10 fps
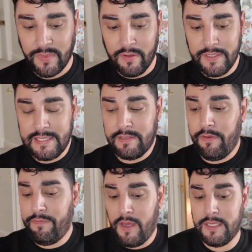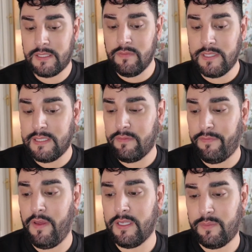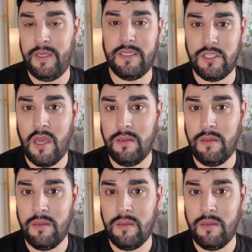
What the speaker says: This is the first picture.